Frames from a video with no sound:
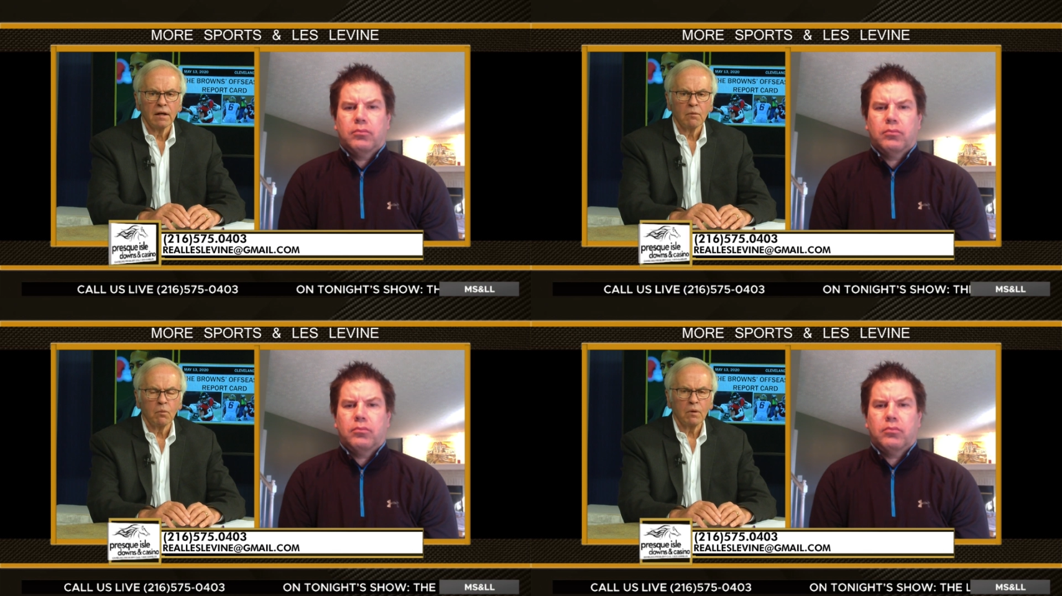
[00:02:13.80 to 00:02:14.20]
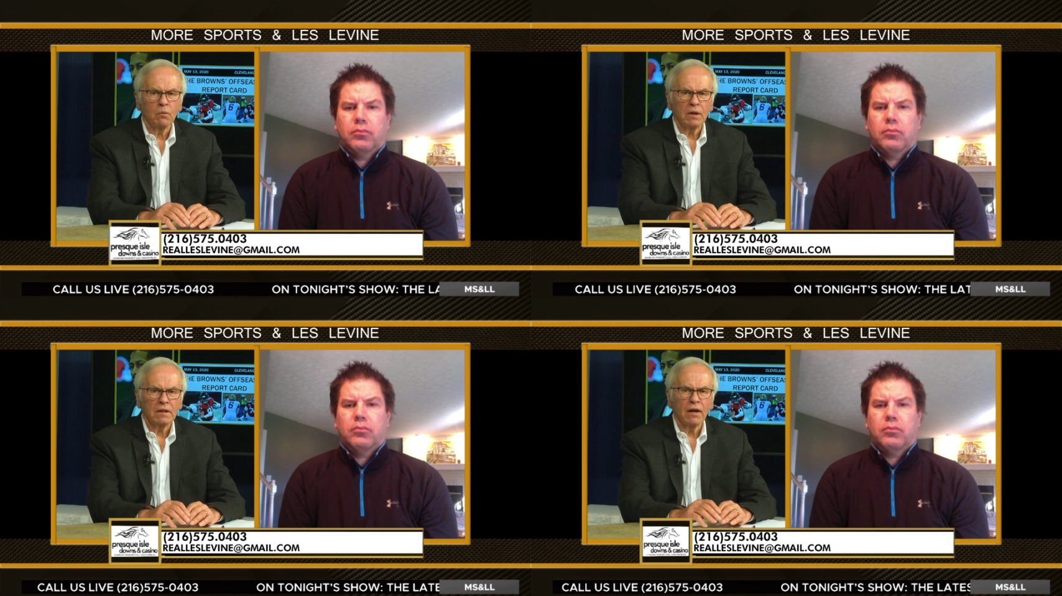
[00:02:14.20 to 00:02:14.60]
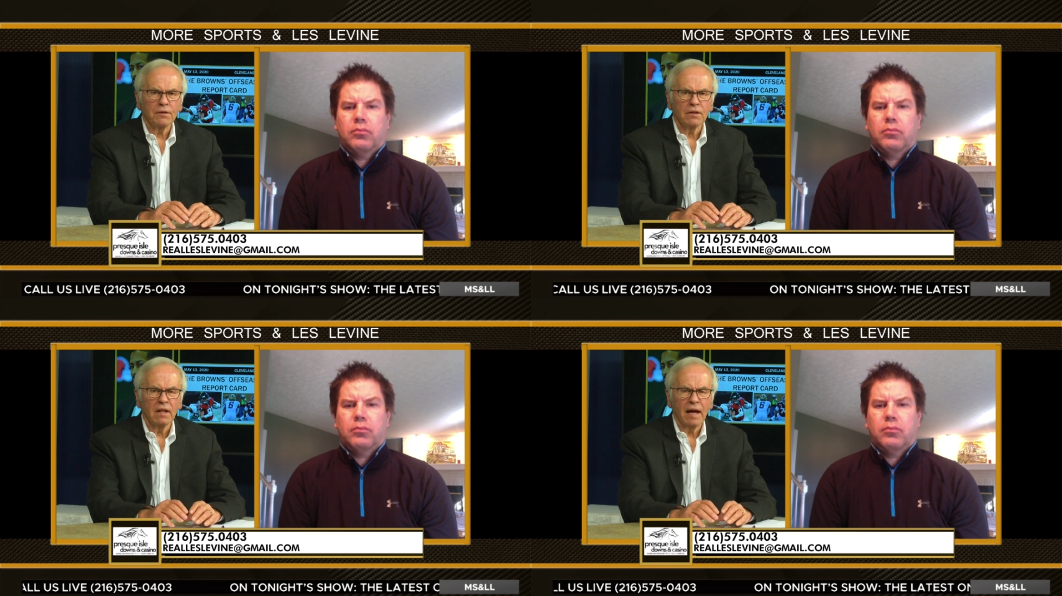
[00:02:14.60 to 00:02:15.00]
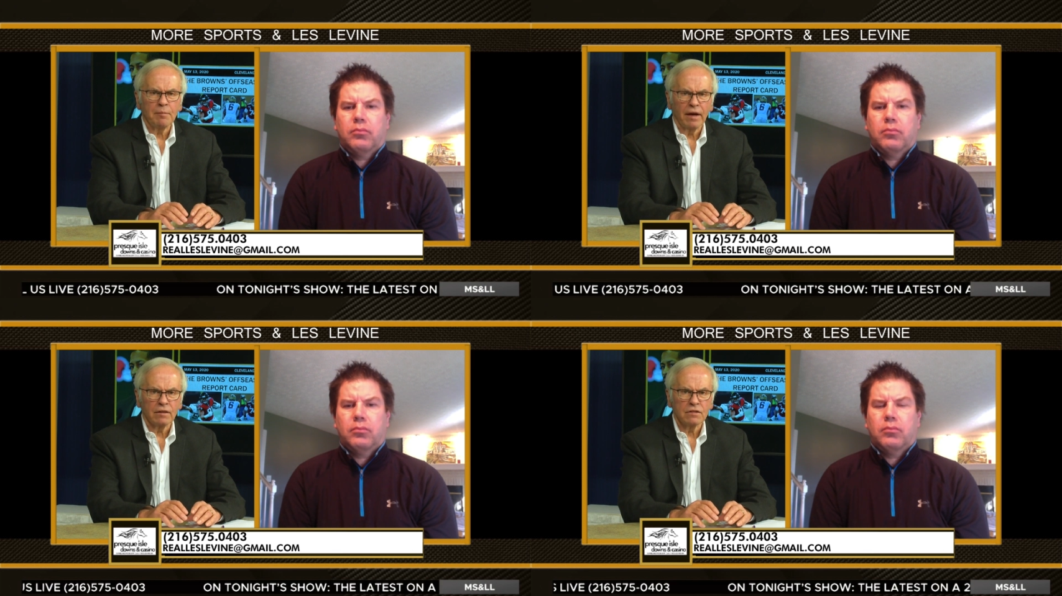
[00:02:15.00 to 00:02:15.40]
Speaker 1: What, what other than
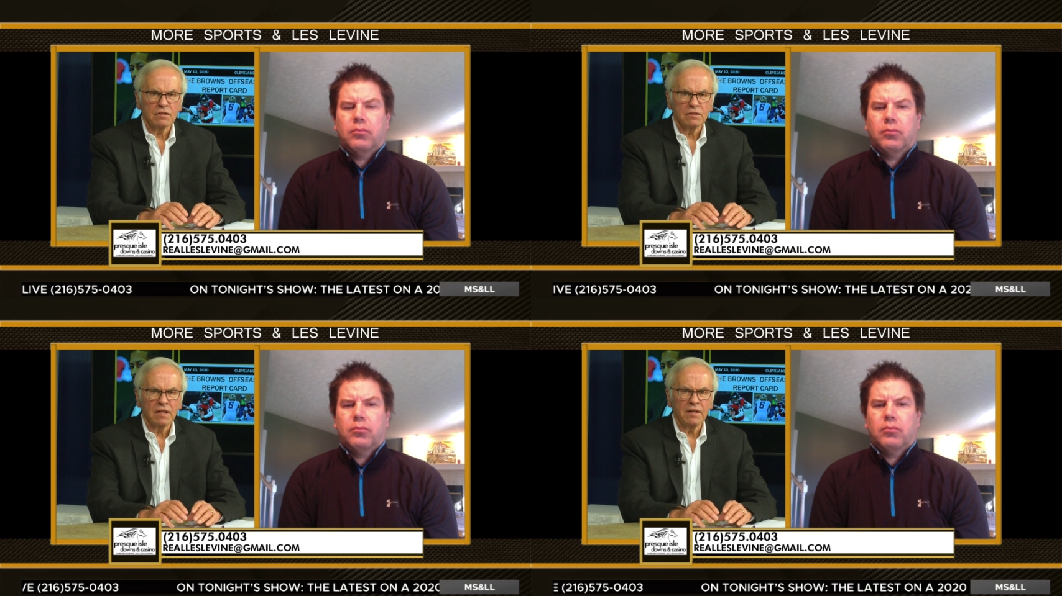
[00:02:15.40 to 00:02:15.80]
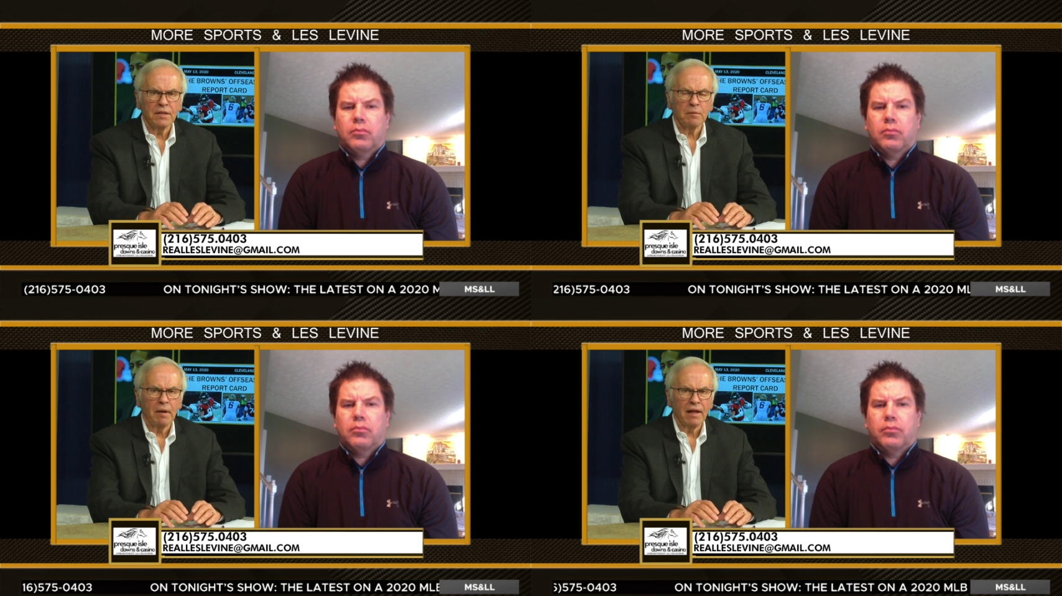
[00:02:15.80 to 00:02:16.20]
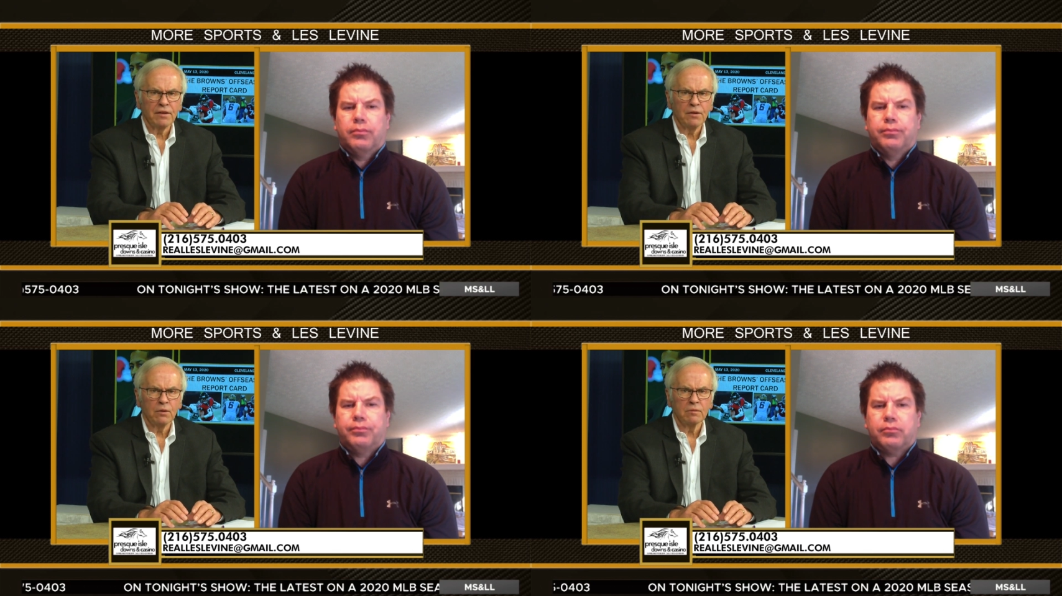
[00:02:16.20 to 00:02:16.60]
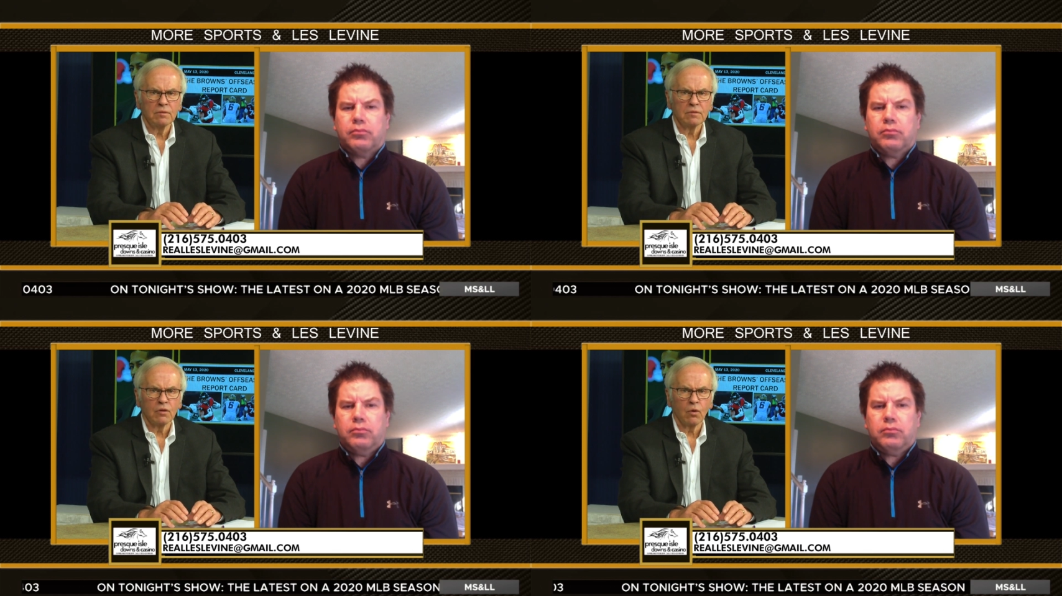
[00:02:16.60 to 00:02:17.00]
linebackers does anything bother you
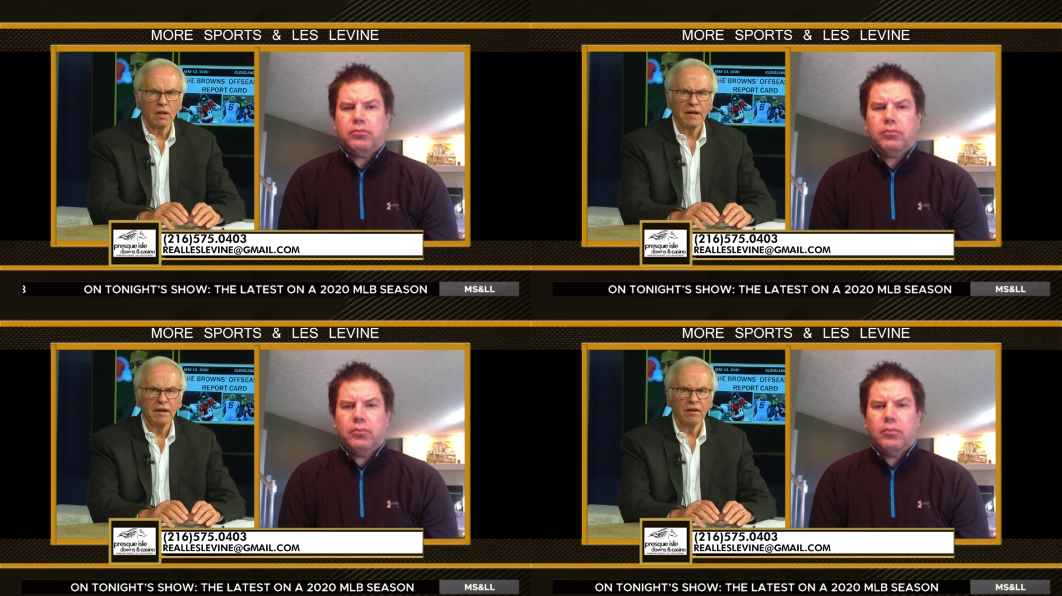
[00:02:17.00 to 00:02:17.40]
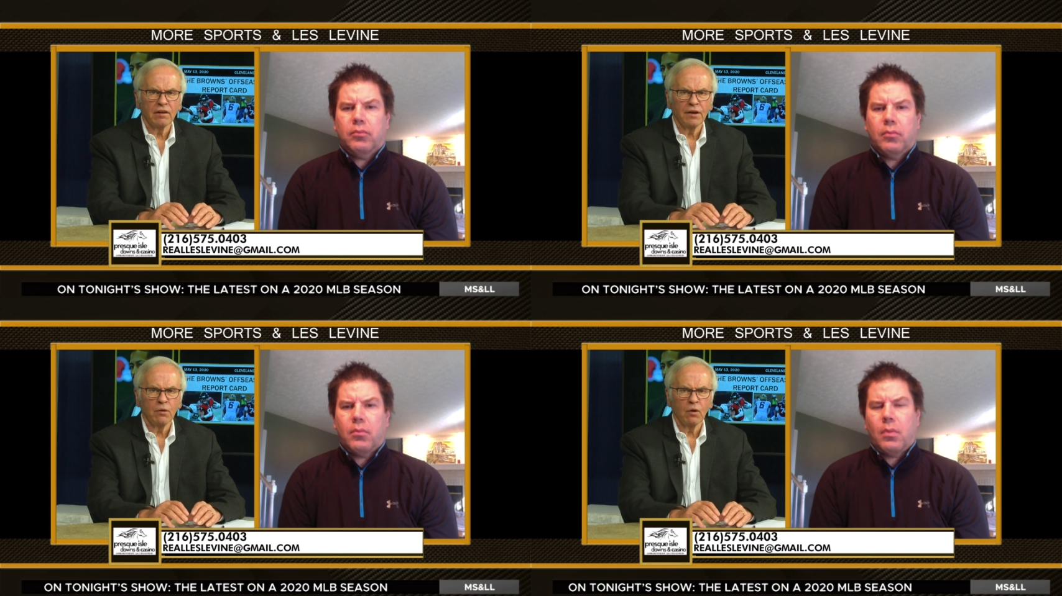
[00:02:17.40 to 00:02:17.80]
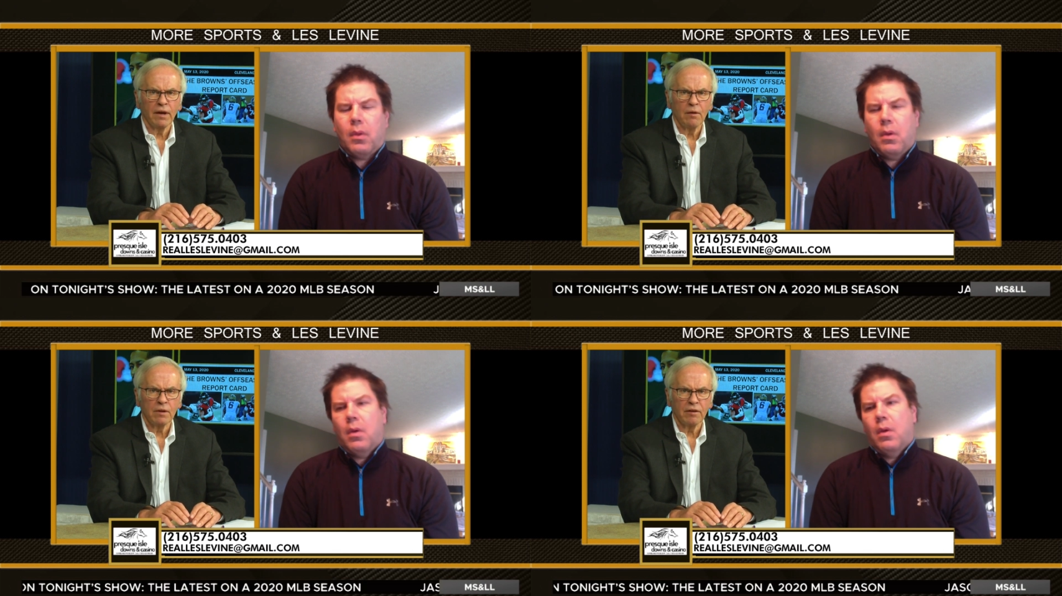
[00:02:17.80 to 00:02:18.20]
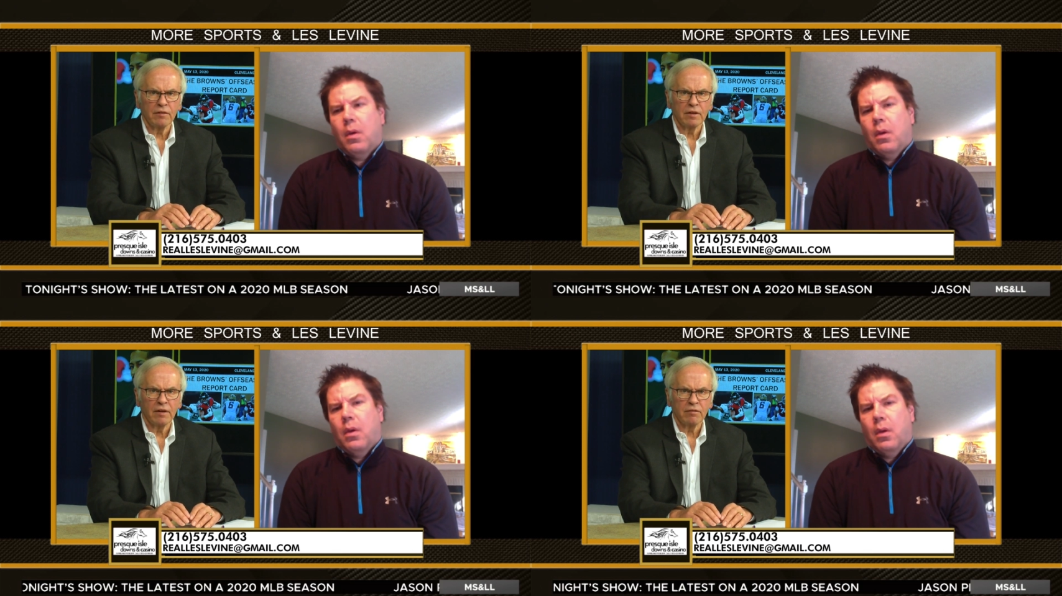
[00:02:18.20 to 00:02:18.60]
totally here? Or are you okay with
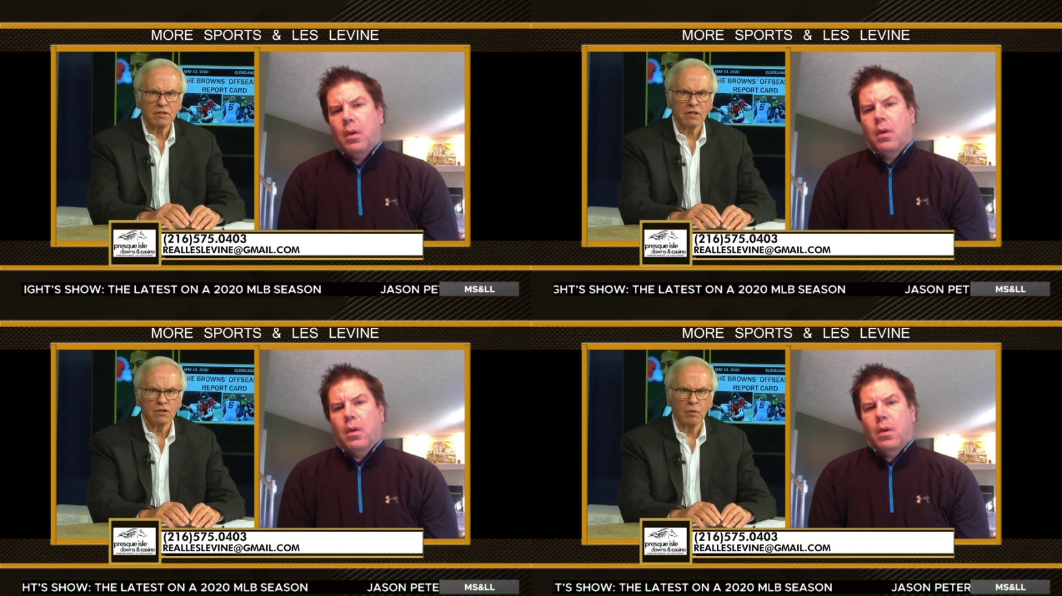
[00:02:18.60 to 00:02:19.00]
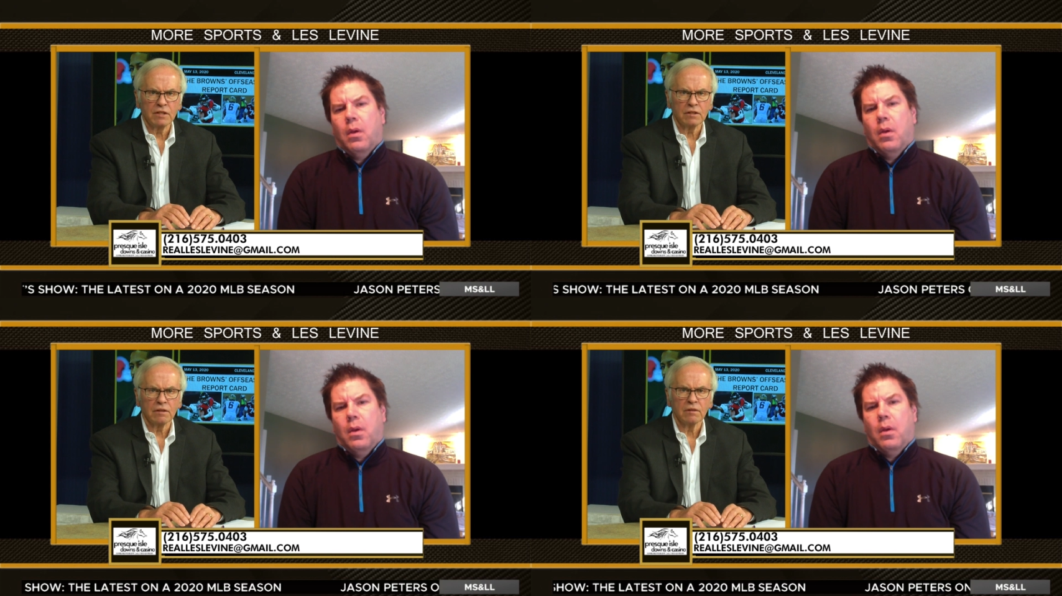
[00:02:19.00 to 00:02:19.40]
every every situation?